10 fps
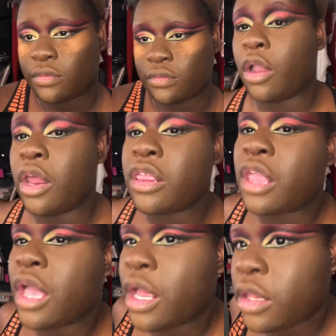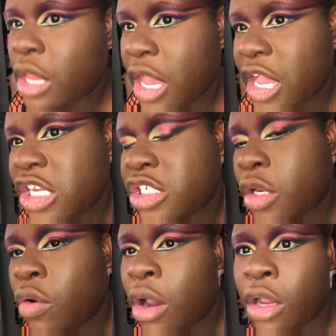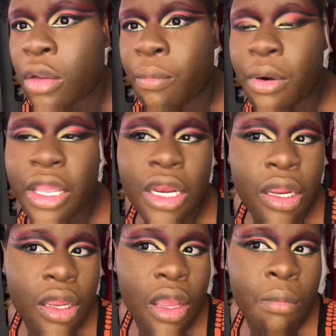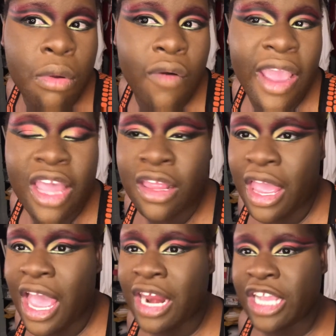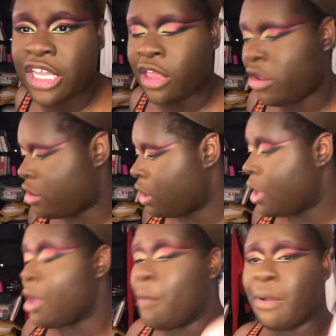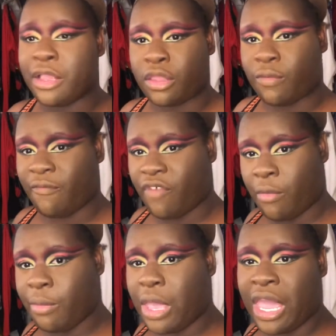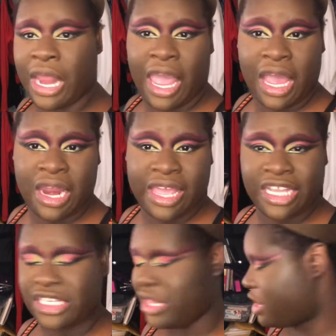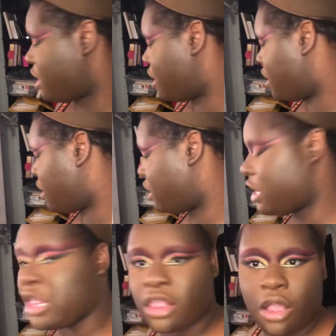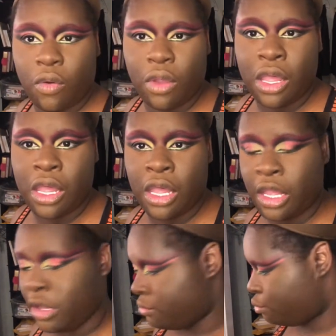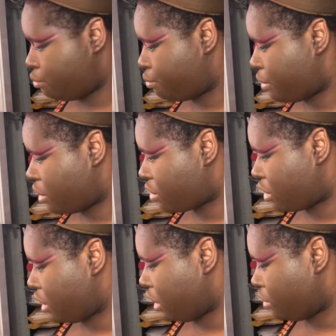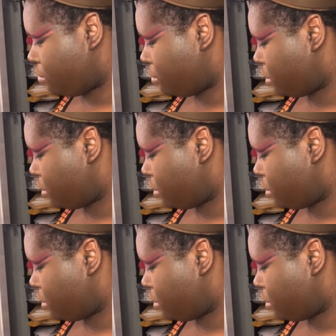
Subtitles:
But that's the eyeshadow all completed. I'm gonna go add some eyelashes on it. But before we add the eyelashes, let's go put on the lip.